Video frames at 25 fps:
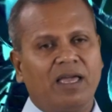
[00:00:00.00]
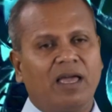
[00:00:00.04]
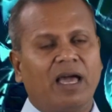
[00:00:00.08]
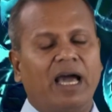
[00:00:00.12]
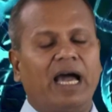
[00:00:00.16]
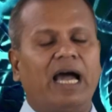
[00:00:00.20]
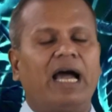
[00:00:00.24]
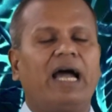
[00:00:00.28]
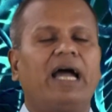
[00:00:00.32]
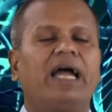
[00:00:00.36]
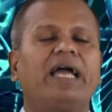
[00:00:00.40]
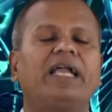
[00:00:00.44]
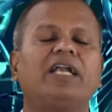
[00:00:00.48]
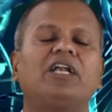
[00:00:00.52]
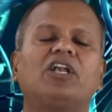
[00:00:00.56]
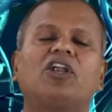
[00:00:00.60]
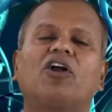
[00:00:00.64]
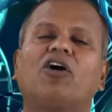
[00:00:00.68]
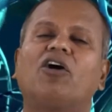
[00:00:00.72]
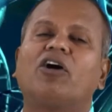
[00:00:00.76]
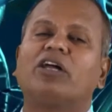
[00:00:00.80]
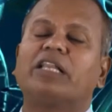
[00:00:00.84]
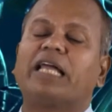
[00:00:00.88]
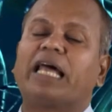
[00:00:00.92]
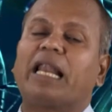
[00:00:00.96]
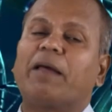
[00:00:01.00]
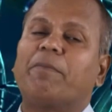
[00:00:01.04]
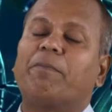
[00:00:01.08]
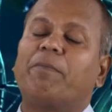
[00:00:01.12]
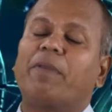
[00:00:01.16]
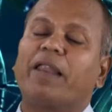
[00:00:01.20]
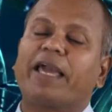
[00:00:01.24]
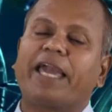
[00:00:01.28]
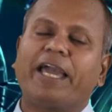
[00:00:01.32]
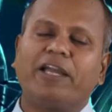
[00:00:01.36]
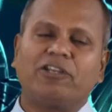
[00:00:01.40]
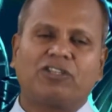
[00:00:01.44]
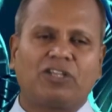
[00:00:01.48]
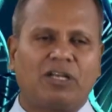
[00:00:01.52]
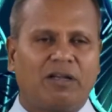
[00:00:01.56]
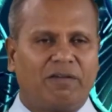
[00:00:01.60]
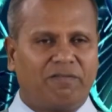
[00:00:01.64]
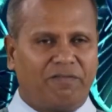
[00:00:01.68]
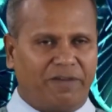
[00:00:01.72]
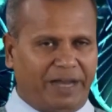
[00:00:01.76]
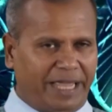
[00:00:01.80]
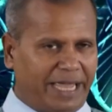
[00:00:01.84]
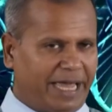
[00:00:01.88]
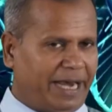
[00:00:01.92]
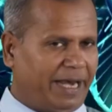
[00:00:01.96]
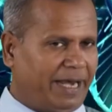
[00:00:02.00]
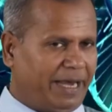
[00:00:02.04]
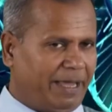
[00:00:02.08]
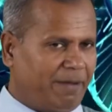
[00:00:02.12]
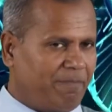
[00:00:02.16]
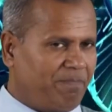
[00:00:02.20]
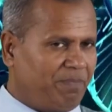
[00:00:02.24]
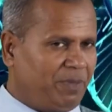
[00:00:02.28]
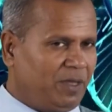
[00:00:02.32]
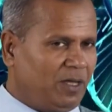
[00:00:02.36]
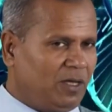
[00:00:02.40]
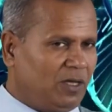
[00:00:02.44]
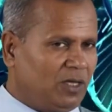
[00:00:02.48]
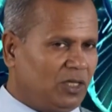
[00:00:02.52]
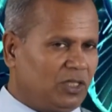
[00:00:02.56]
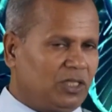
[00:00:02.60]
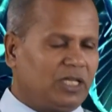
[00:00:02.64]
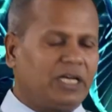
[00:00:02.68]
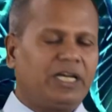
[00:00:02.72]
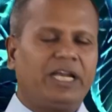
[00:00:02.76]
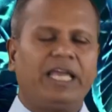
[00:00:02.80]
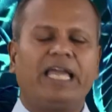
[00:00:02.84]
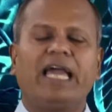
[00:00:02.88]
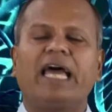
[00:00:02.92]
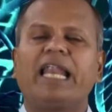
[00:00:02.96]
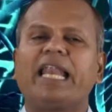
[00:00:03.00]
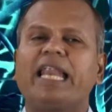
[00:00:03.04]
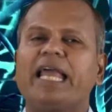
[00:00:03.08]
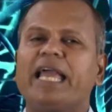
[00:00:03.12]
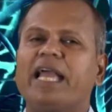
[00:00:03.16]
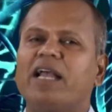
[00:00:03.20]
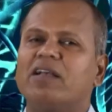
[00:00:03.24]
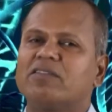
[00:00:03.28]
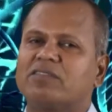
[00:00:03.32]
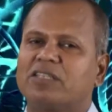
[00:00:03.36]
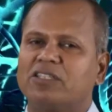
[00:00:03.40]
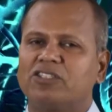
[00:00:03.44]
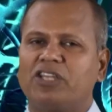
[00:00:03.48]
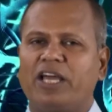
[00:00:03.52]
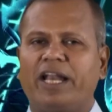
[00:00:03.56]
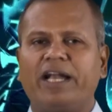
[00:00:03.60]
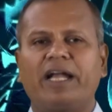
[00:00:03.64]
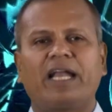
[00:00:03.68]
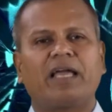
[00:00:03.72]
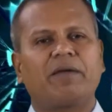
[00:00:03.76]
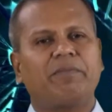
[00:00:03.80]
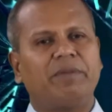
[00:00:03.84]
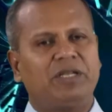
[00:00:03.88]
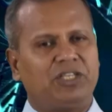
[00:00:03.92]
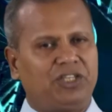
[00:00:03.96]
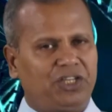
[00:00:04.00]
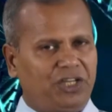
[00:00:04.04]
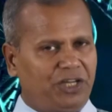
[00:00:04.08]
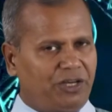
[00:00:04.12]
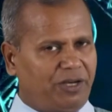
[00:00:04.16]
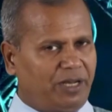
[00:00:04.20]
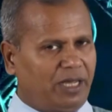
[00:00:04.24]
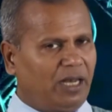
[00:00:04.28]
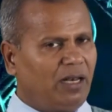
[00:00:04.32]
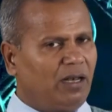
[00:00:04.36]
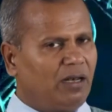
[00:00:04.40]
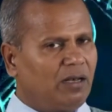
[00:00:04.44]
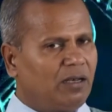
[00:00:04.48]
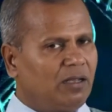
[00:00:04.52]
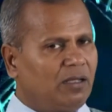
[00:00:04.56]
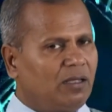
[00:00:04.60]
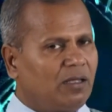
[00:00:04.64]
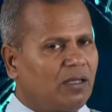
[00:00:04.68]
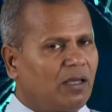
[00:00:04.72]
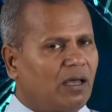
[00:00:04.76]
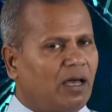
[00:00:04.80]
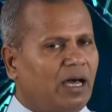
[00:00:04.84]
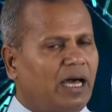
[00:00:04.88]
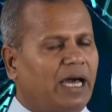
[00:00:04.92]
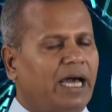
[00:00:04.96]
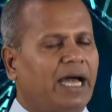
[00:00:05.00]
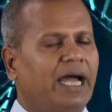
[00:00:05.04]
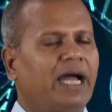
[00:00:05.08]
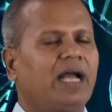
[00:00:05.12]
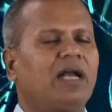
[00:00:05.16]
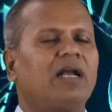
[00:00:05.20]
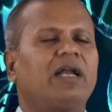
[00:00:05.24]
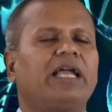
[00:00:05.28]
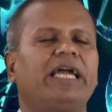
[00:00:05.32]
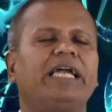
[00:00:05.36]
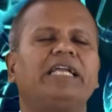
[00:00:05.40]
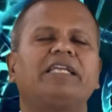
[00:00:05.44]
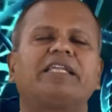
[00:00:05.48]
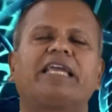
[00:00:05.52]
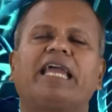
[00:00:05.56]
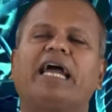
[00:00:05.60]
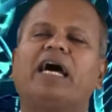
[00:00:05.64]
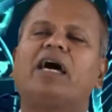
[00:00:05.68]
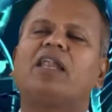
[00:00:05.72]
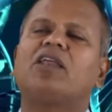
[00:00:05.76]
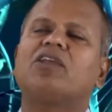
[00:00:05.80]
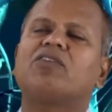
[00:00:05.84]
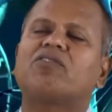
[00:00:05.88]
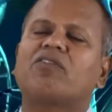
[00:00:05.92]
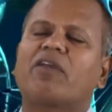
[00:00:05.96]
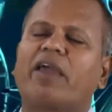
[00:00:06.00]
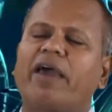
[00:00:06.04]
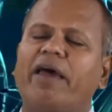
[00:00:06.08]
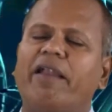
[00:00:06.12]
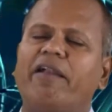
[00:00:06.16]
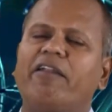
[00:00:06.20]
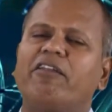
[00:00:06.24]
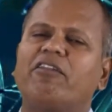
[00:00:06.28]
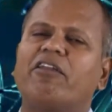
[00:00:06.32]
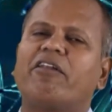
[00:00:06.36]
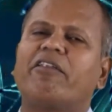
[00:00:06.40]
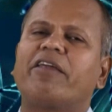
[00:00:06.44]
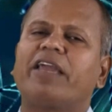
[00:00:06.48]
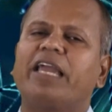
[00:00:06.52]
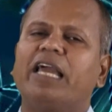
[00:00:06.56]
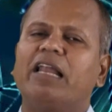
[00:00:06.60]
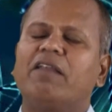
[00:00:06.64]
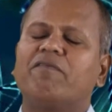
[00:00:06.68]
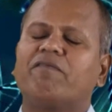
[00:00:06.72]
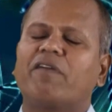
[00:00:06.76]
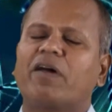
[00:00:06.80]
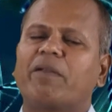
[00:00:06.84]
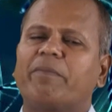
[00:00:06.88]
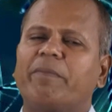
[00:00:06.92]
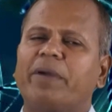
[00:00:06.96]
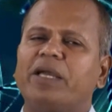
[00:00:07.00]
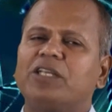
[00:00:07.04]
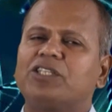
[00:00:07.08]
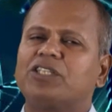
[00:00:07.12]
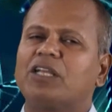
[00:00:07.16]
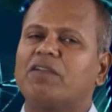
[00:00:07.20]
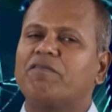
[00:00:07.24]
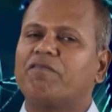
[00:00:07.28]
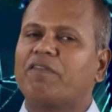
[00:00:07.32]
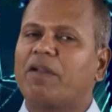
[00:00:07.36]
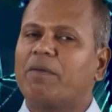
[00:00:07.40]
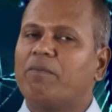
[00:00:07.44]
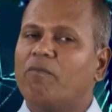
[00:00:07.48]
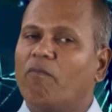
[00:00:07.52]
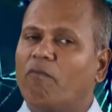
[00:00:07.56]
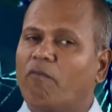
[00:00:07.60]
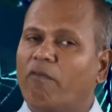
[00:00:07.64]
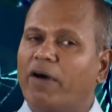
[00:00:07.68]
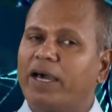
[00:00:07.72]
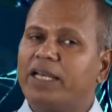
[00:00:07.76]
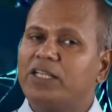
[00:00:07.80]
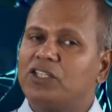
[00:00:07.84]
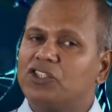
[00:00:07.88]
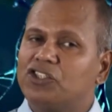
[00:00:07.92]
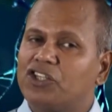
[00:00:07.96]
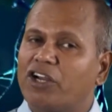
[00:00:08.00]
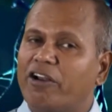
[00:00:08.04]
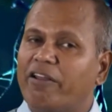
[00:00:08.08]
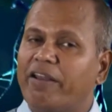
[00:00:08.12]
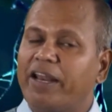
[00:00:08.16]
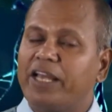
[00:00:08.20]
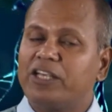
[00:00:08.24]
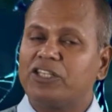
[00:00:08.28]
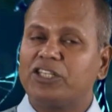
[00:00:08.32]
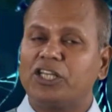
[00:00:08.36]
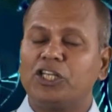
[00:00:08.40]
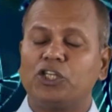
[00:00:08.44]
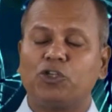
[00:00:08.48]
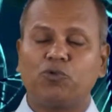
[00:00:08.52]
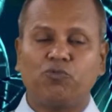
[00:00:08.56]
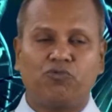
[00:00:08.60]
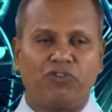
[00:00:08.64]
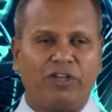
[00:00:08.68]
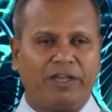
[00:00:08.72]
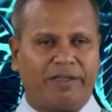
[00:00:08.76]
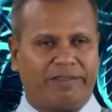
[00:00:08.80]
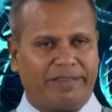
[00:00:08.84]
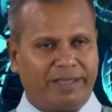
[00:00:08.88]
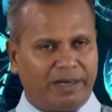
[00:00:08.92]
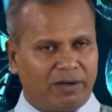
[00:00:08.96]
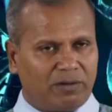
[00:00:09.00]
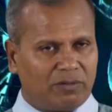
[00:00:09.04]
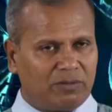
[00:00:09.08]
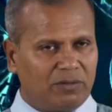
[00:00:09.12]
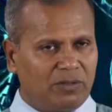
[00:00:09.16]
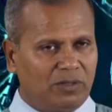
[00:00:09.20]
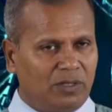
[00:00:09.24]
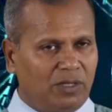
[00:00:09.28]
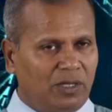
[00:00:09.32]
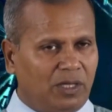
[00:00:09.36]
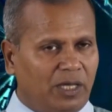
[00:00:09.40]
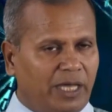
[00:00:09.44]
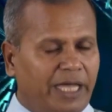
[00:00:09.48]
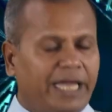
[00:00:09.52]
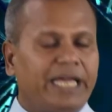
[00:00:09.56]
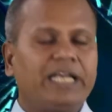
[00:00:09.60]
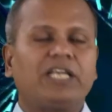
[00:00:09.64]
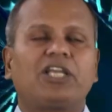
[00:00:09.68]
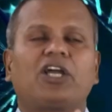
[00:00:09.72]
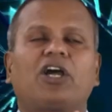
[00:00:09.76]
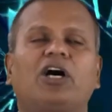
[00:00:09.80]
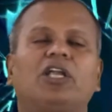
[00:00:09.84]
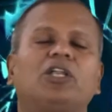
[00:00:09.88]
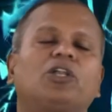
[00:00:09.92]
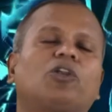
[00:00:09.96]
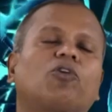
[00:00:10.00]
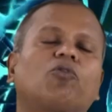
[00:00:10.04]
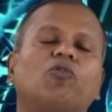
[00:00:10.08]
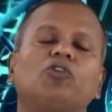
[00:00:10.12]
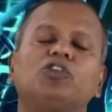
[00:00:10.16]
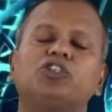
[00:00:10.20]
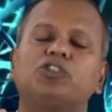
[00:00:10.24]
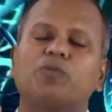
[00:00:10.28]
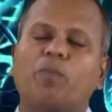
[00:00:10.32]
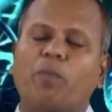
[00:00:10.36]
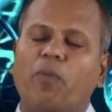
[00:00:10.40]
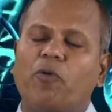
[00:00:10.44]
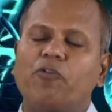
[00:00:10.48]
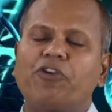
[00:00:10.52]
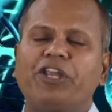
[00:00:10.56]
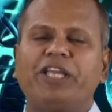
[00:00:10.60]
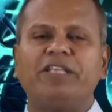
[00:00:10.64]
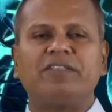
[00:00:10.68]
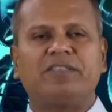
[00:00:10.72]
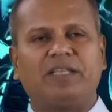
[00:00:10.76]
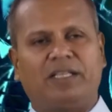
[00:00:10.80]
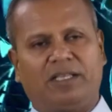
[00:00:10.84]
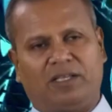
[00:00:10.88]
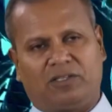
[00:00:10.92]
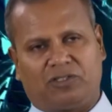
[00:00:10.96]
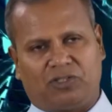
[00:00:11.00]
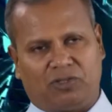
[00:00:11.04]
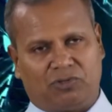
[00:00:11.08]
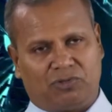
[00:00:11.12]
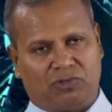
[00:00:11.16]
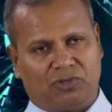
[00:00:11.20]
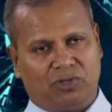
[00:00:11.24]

and the replication of DNA. The DNA is the genetic material and it carries hereditary information from one generation to the other. It controls protein synthesis.